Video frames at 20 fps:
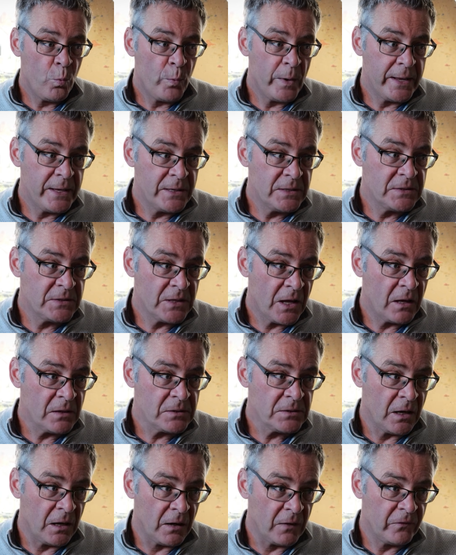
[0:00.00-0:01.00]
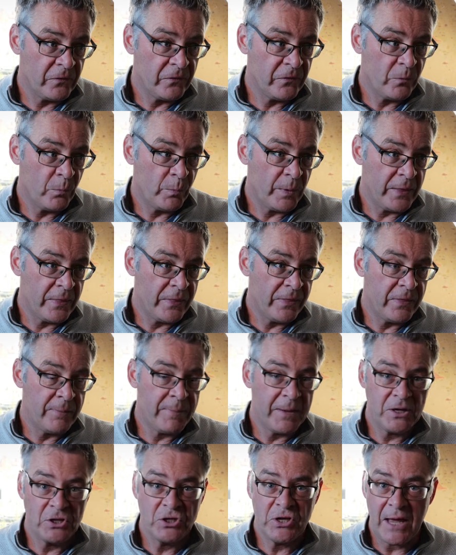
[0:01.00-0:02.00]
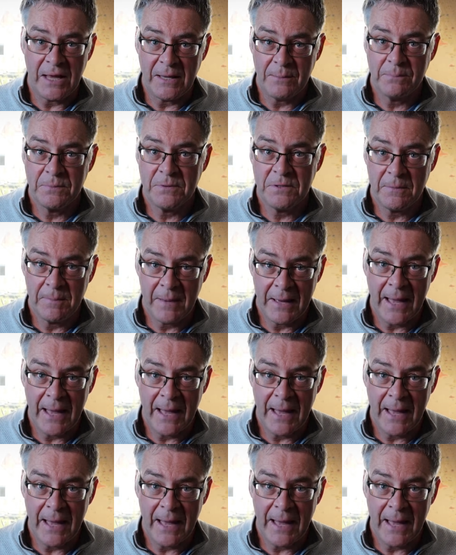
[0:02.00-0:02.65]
We start off with the big shapes, the big